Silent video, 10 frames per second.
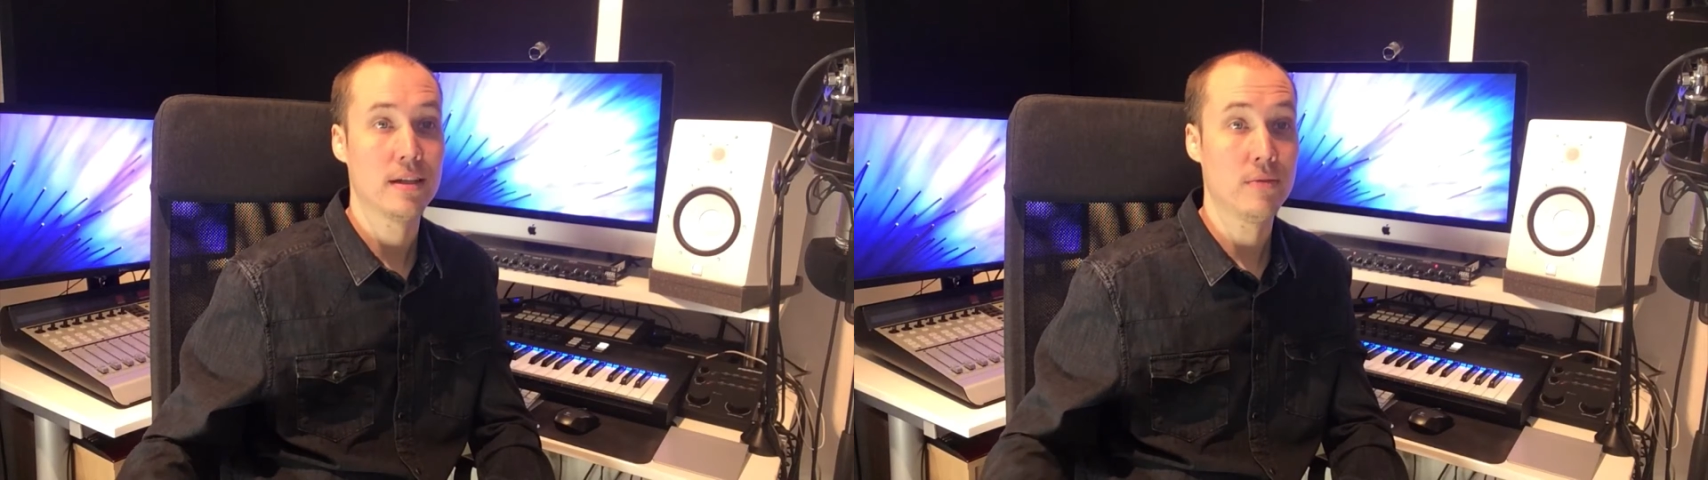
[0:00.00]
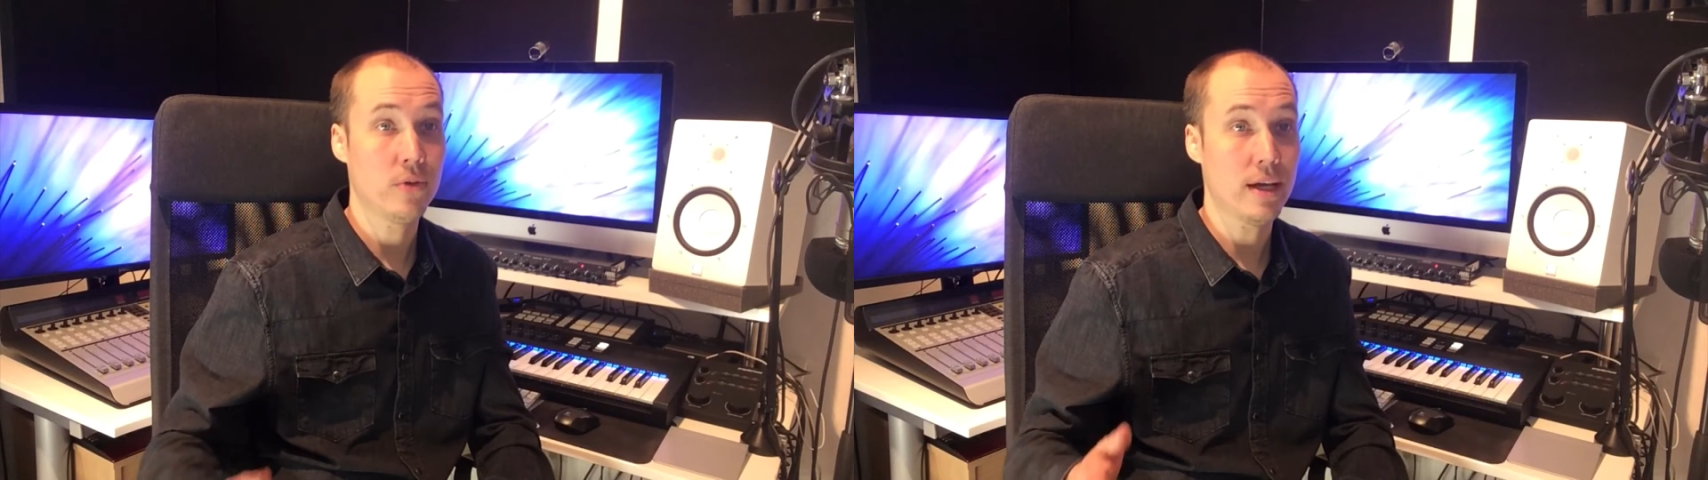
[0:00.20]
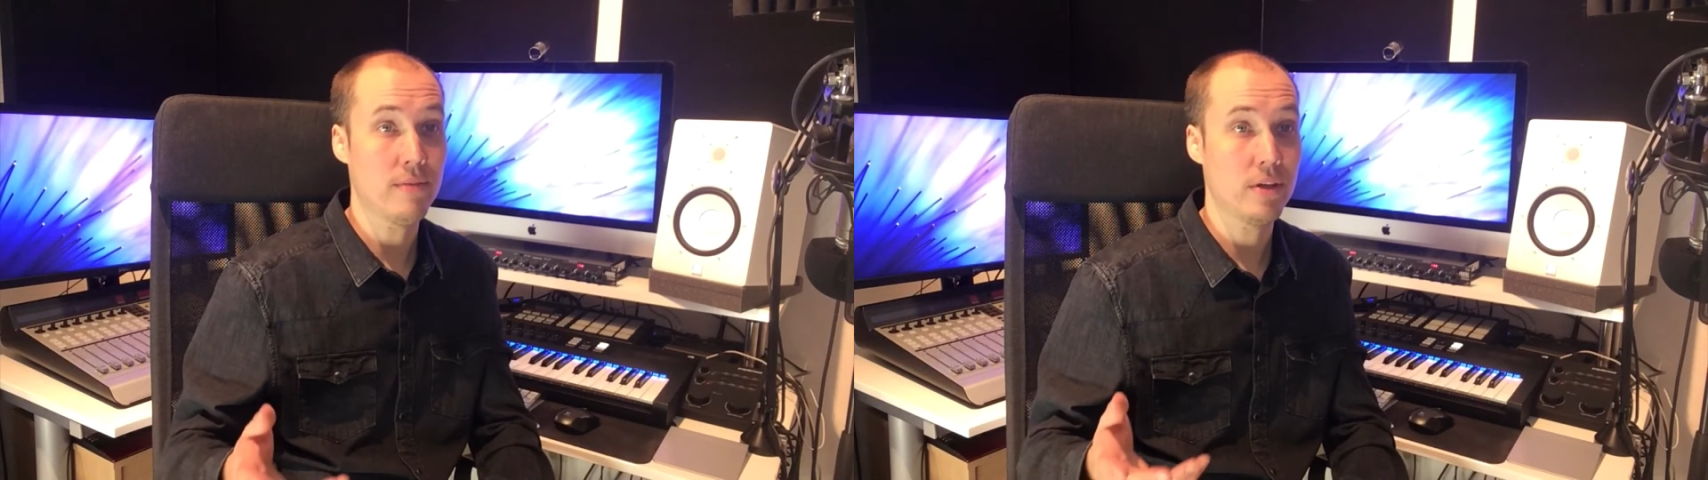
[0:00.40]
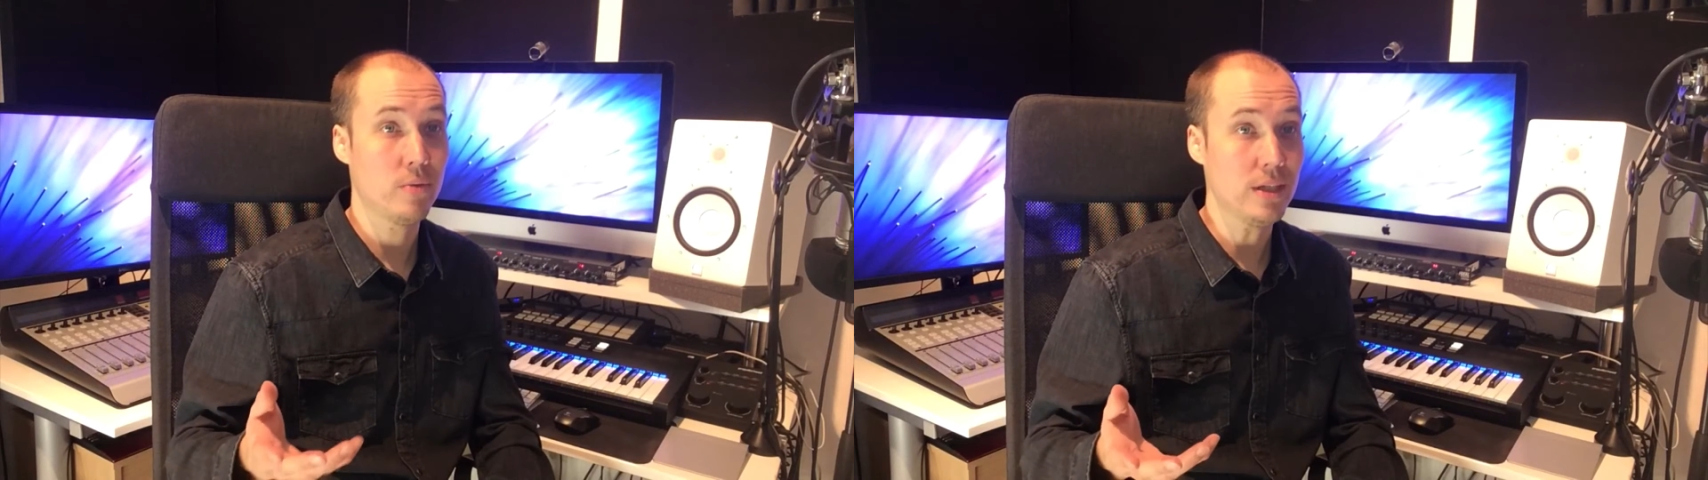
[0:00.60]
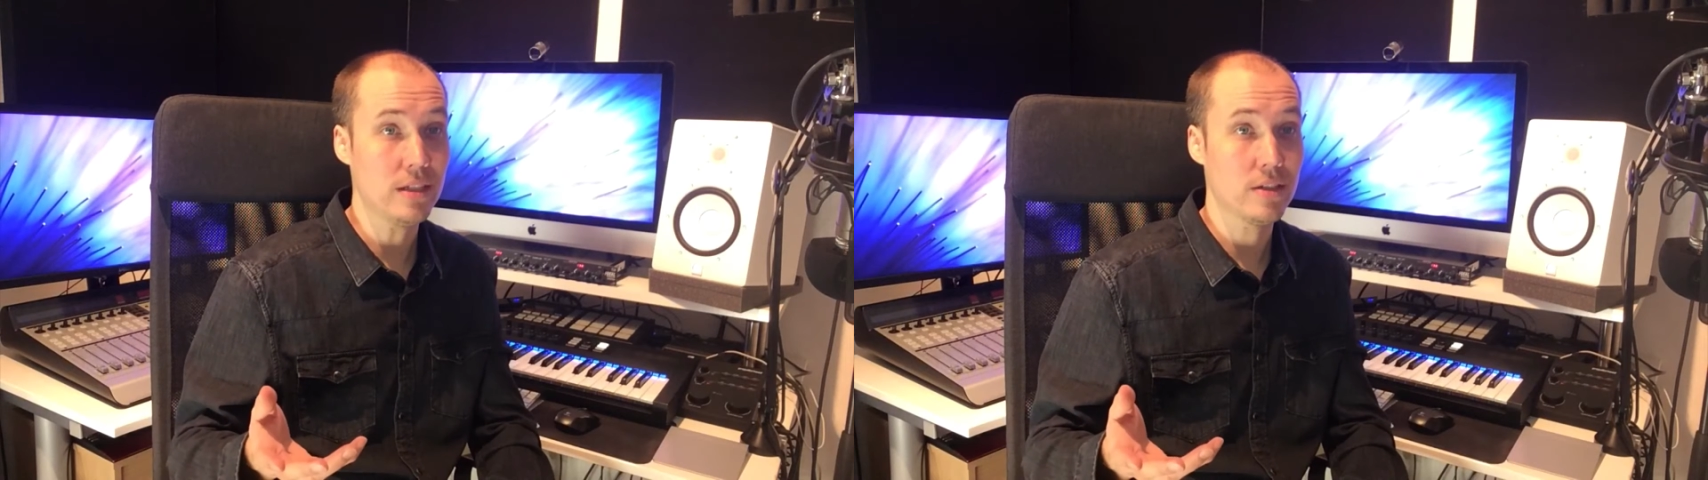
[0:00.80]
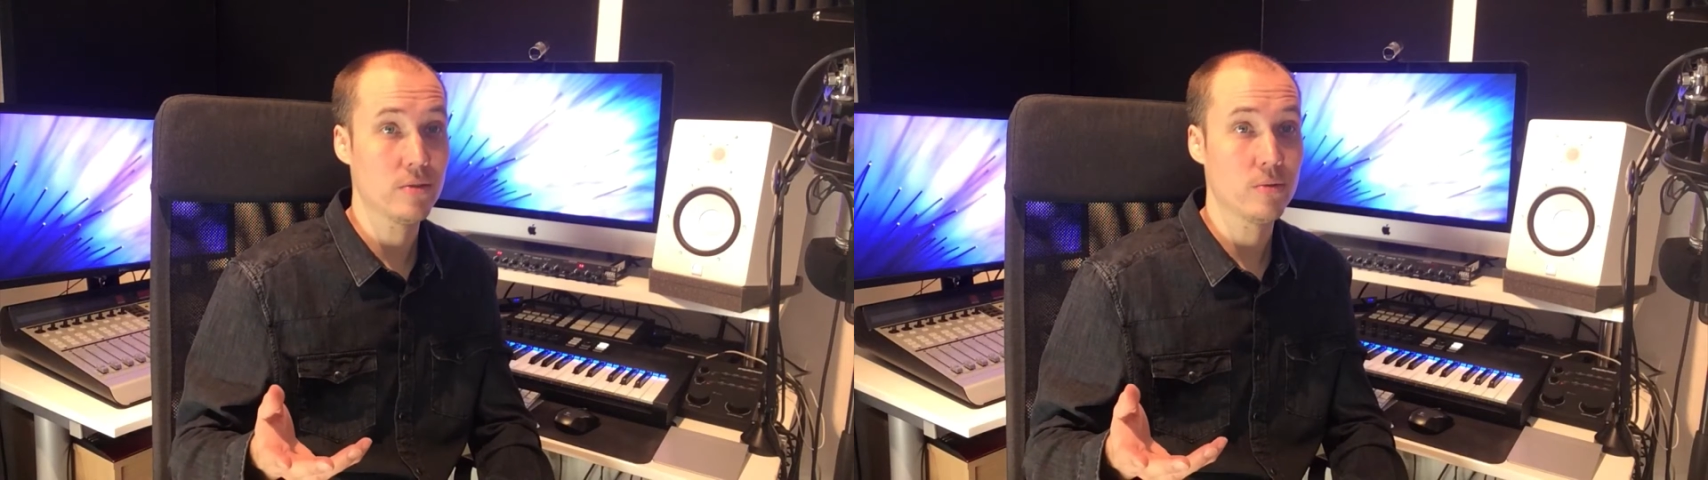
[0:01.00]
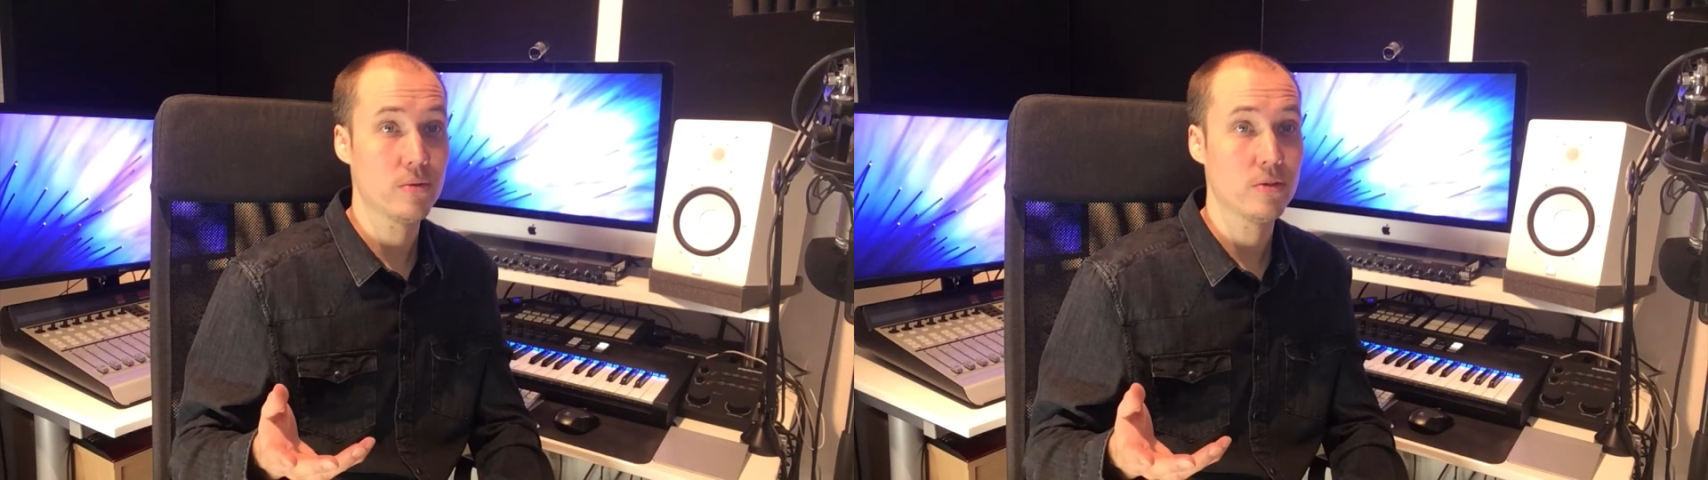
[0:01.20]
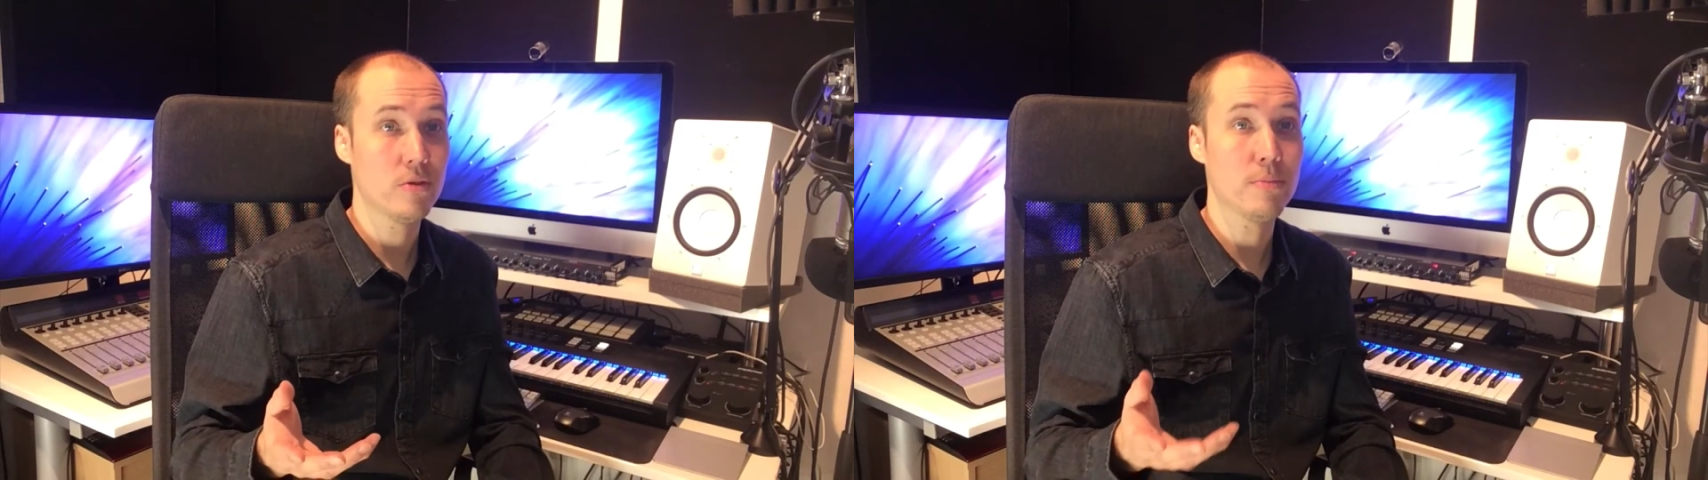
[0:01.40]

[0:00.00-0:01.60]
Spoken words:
If you have a window,